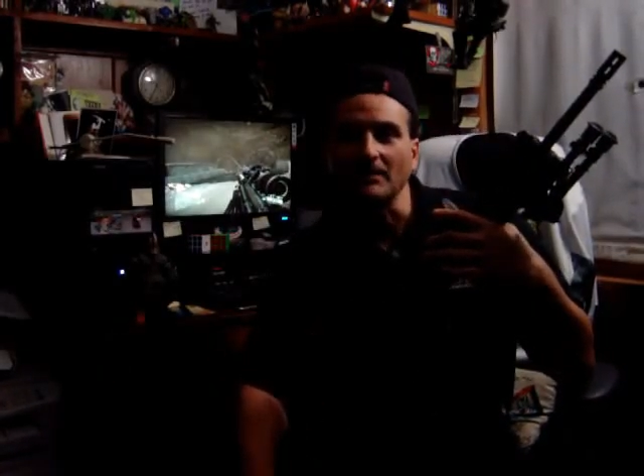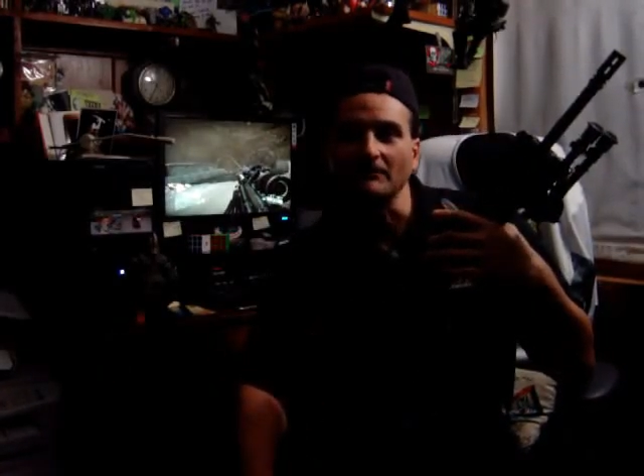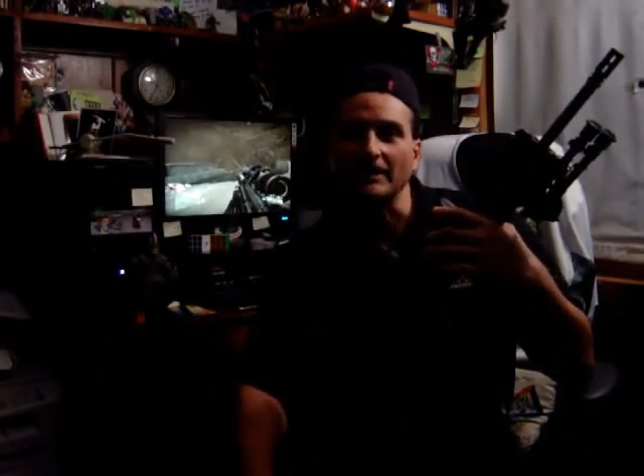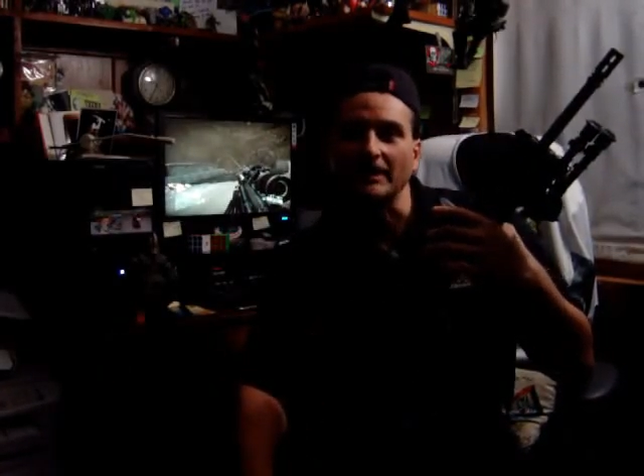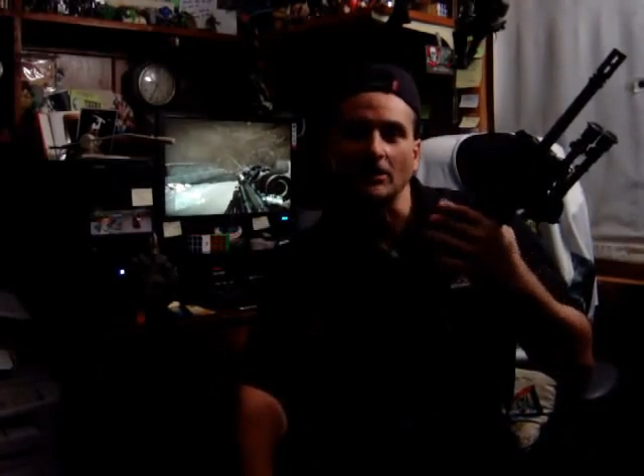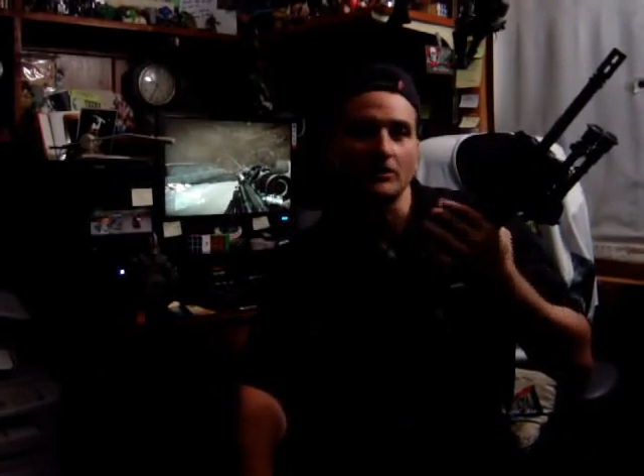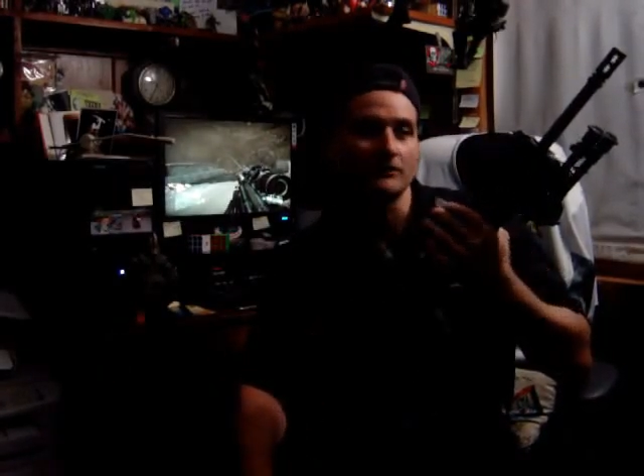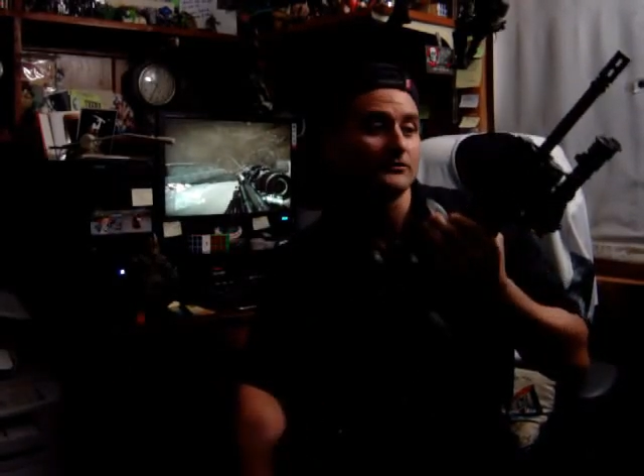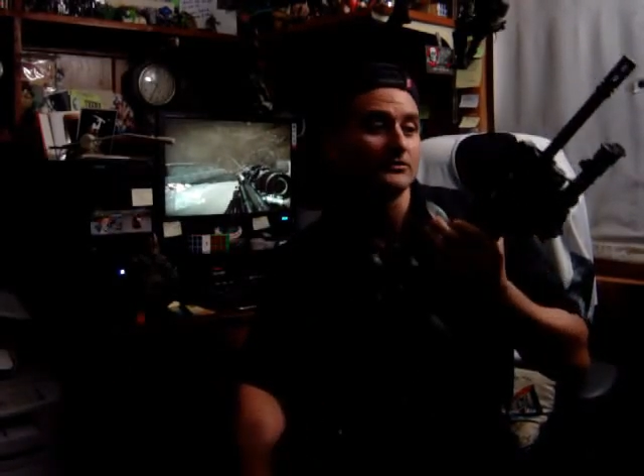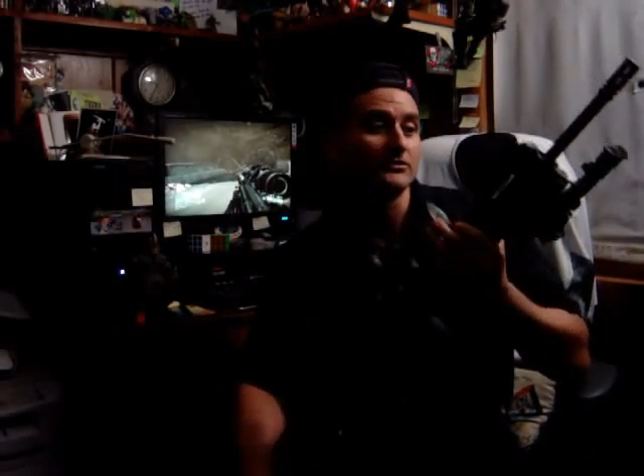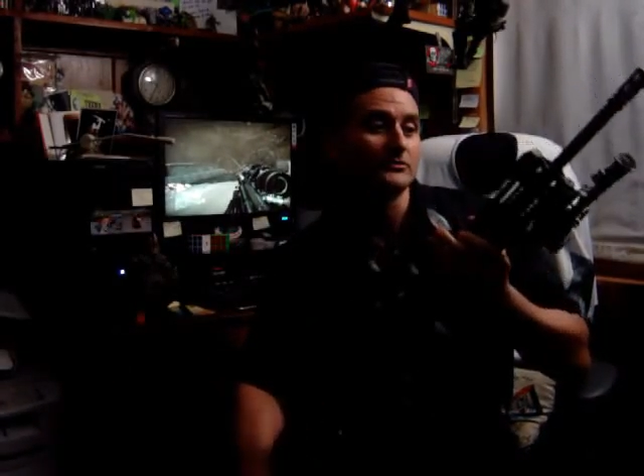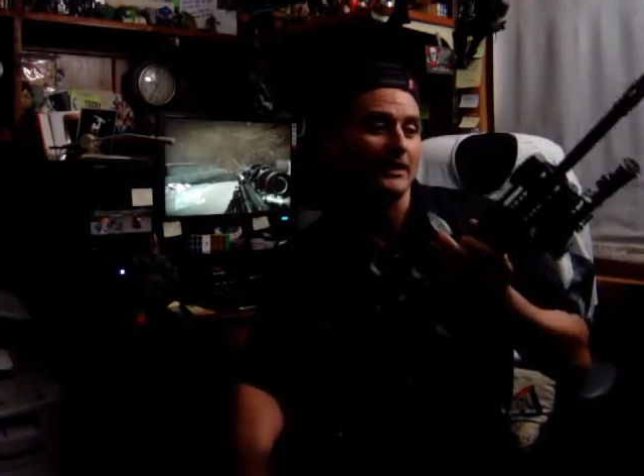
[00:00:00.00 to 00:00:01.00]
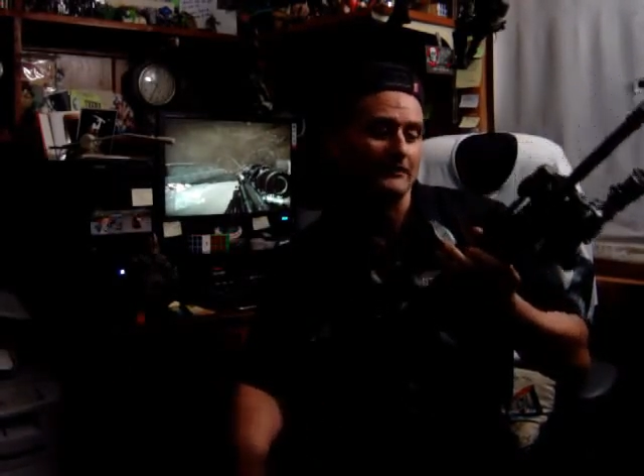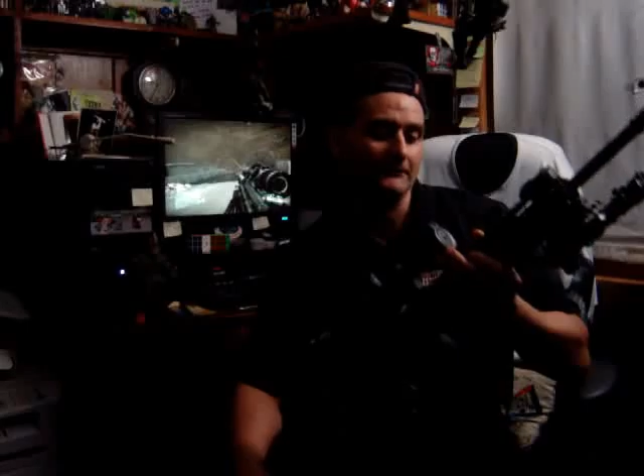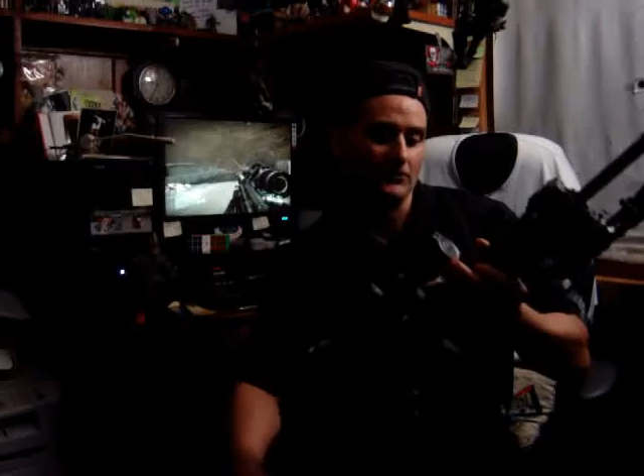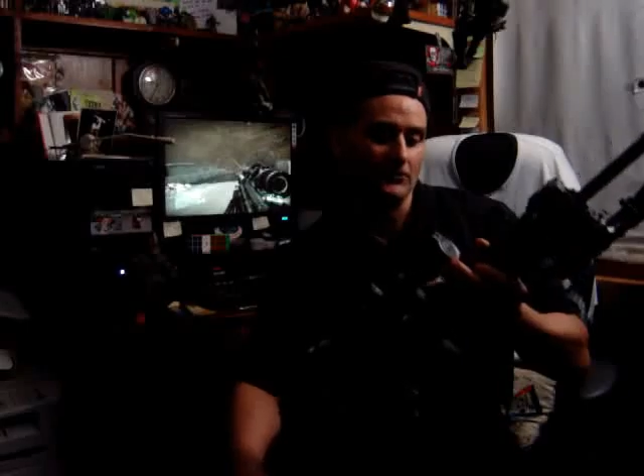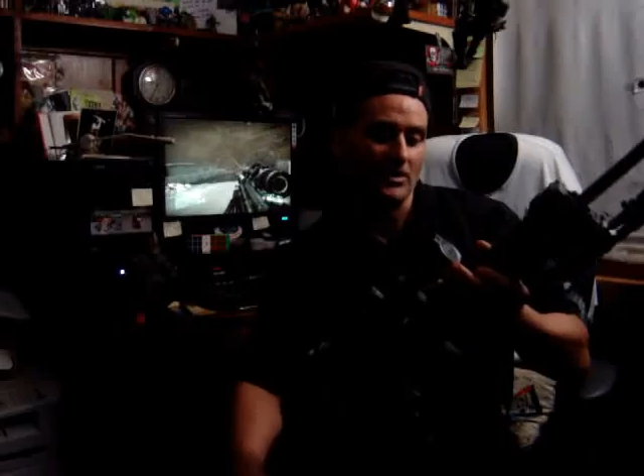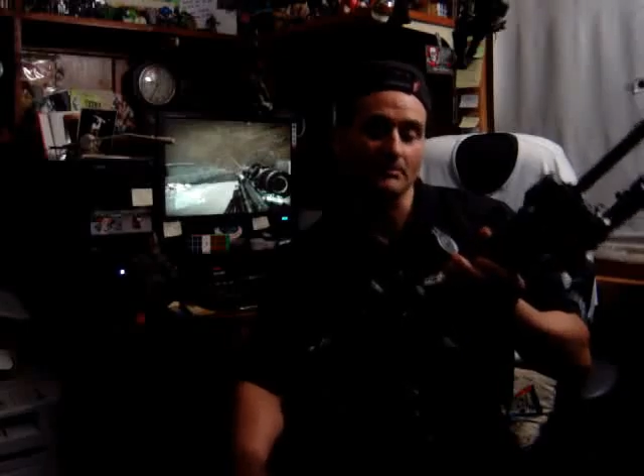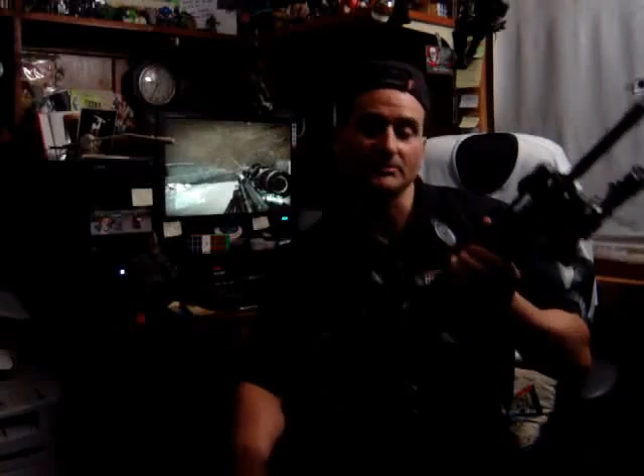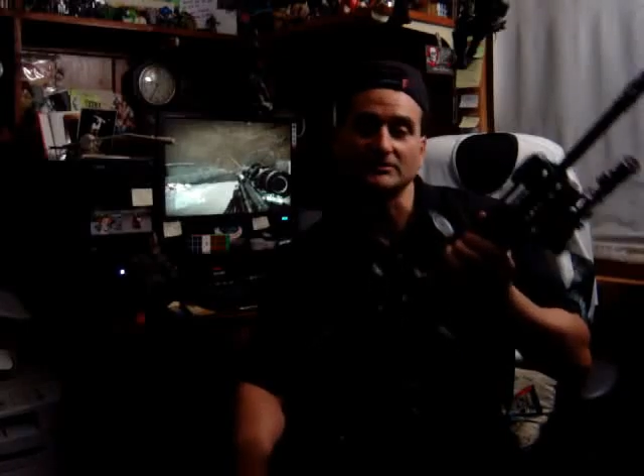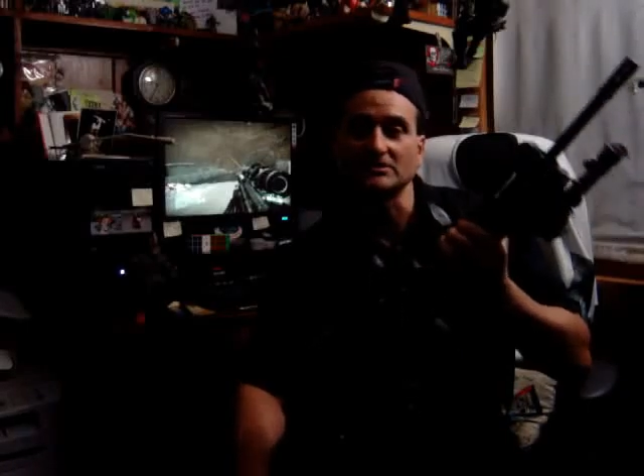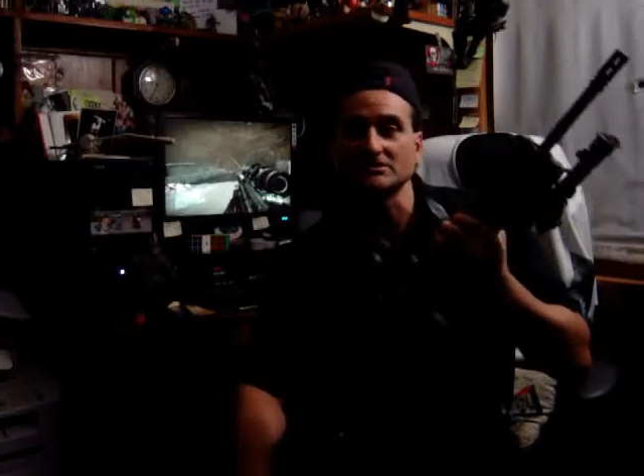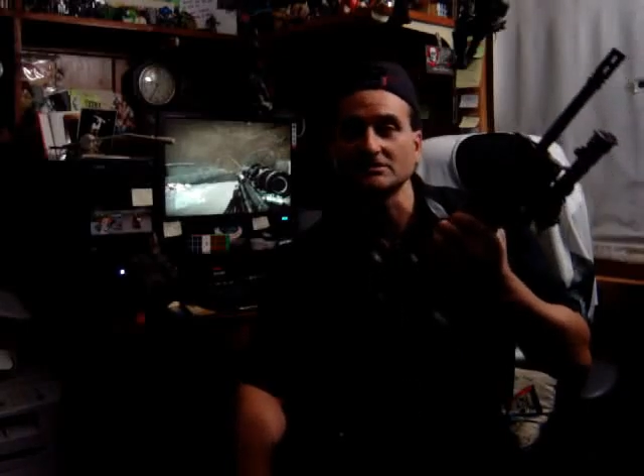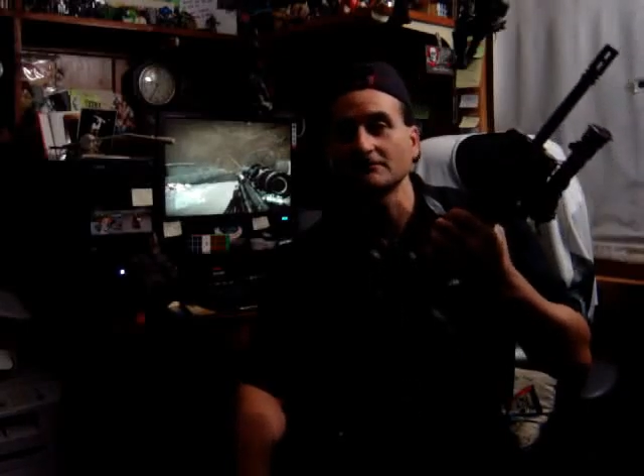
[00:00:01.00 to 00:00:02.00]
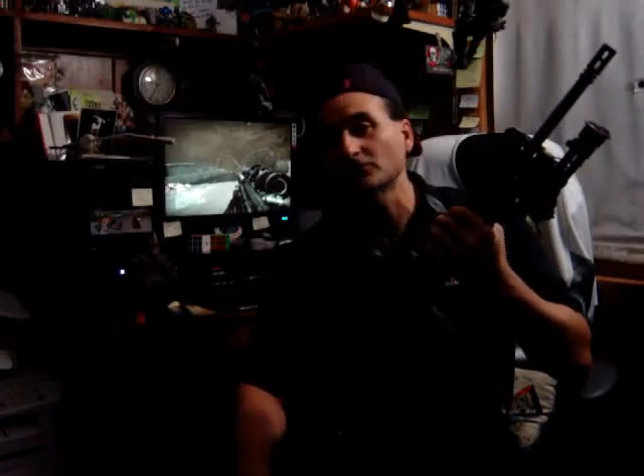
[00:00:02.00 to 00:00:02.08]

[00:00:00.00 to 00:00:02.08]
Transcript: of an AR for you and for competition,